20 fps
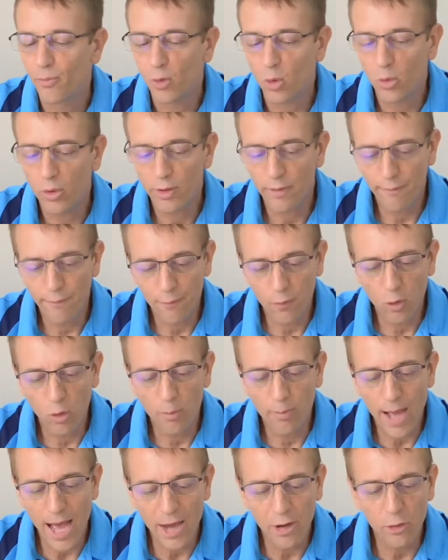with a full
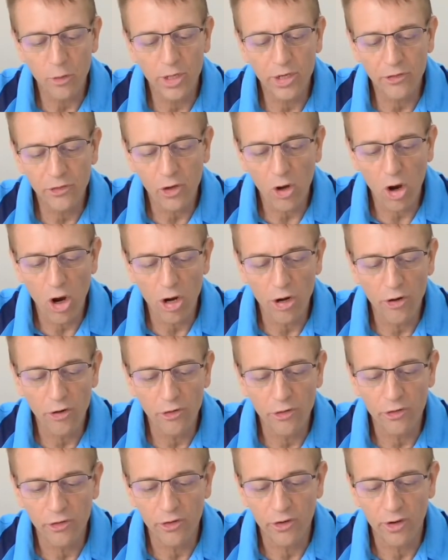battery
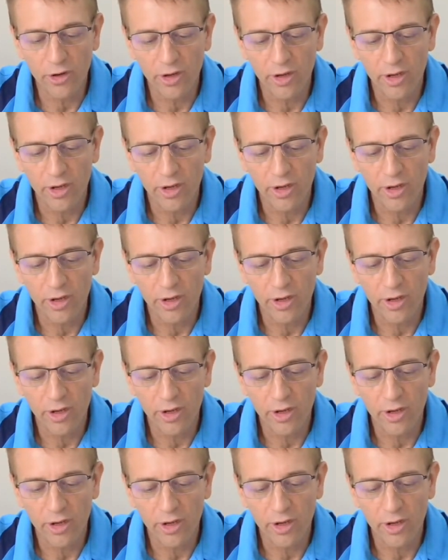charge